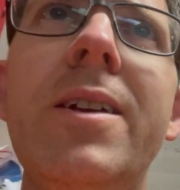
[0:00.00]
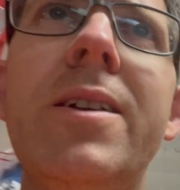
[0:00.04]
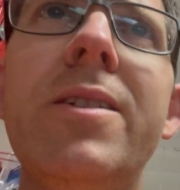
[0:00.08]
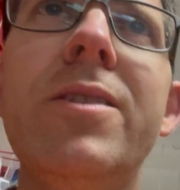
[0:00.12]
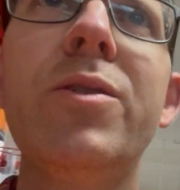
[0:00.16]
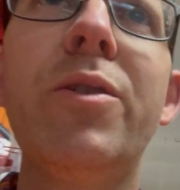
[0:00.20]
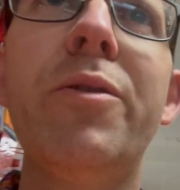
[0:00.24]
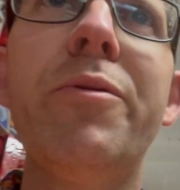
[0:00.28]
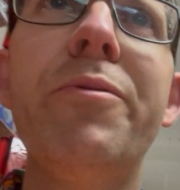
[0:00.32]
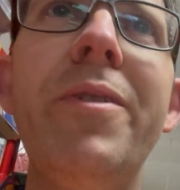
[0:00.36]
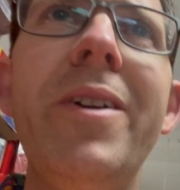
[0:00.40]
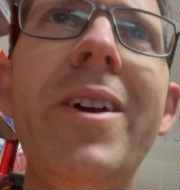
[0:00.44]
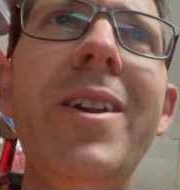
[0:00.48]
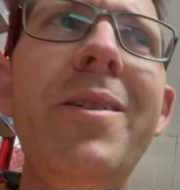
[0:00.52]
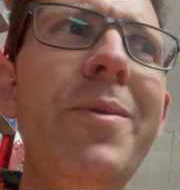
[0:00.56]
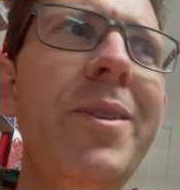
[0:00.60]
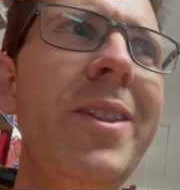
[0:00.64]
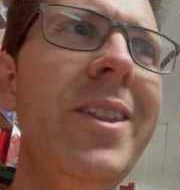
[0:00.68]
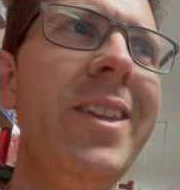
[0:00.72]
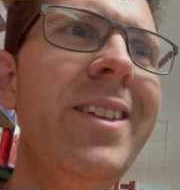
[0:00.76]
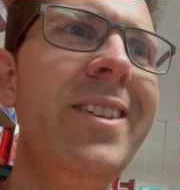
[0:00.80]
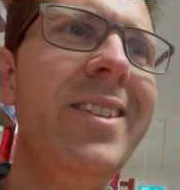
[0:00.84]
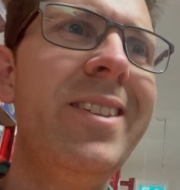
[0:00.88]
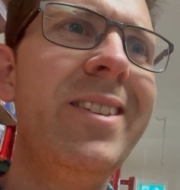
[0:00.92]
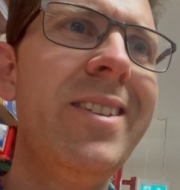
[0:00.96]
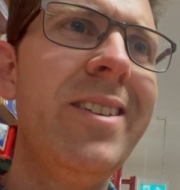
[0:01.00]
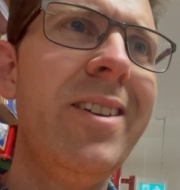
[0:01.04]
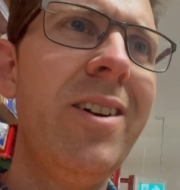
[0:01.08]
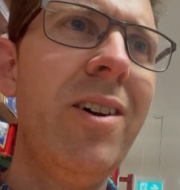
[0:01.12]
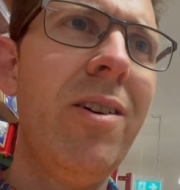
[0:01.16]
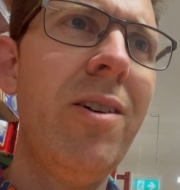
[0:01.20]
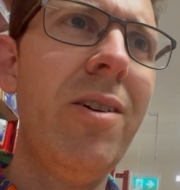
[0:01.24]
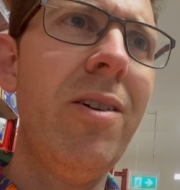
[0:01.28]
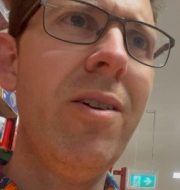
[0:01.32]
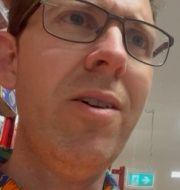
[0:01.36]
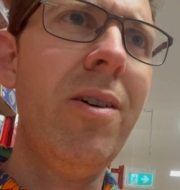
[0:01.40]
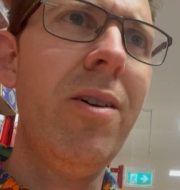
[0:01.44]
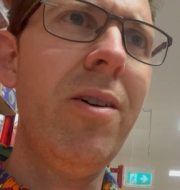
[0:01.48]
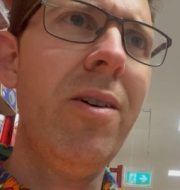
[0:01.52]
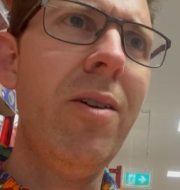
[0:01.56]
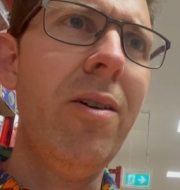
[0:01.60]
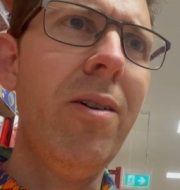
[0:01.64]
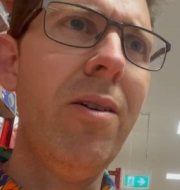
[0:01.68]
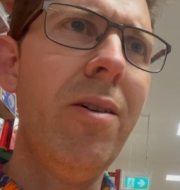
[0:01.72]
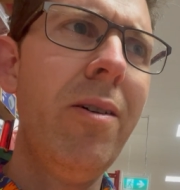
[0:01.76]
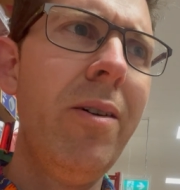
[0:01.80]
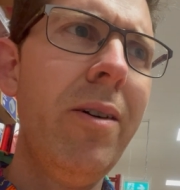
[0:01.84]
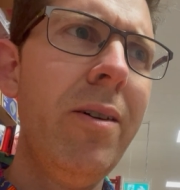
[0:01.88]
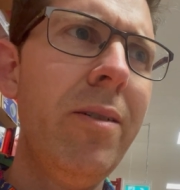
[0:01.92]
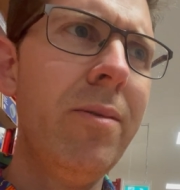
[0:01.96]
So I found them in this
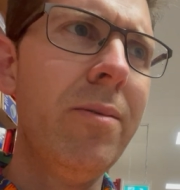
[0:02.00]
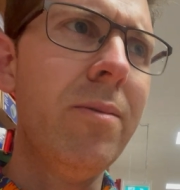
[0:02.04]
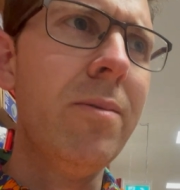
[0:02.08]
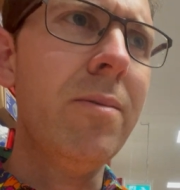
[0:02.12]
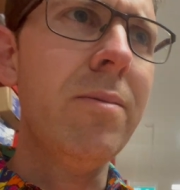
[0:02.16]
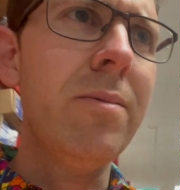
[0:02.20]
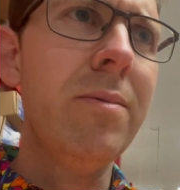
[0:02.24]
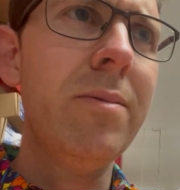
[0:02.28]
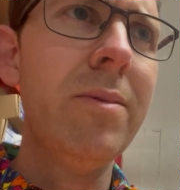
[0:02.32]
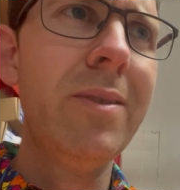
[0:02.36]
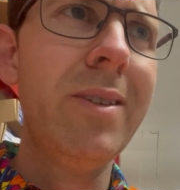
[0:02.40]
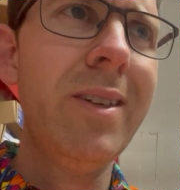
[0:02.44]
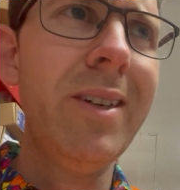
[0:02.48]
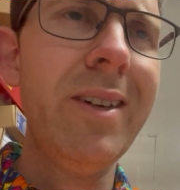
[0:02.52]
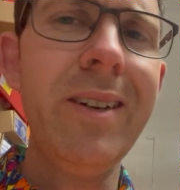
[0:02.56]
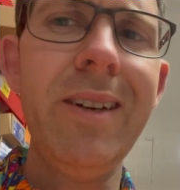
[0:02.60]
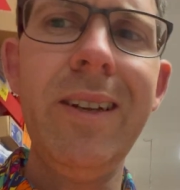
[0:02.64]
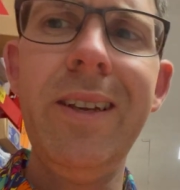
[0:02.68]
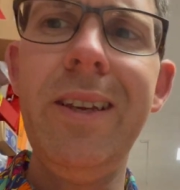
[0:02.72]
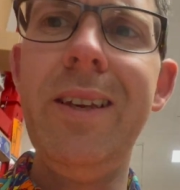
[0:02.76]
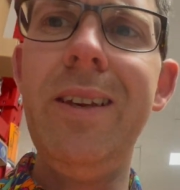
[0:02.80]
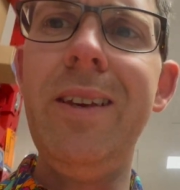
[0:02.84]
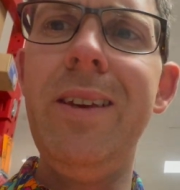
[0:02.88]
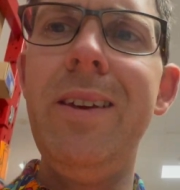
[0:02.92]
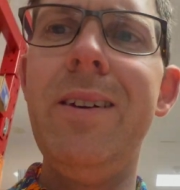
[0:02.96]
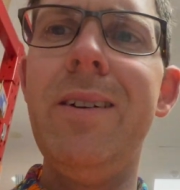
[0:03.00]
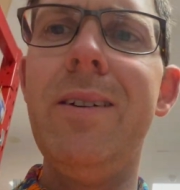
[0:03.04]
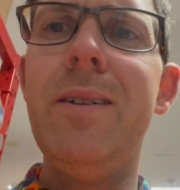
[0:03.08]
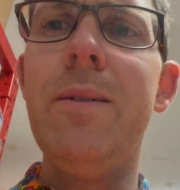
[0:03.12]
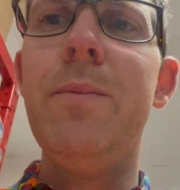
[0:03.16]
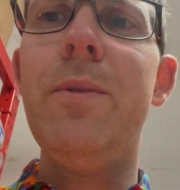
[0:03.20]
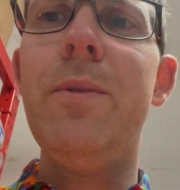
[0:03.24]
aisle down here,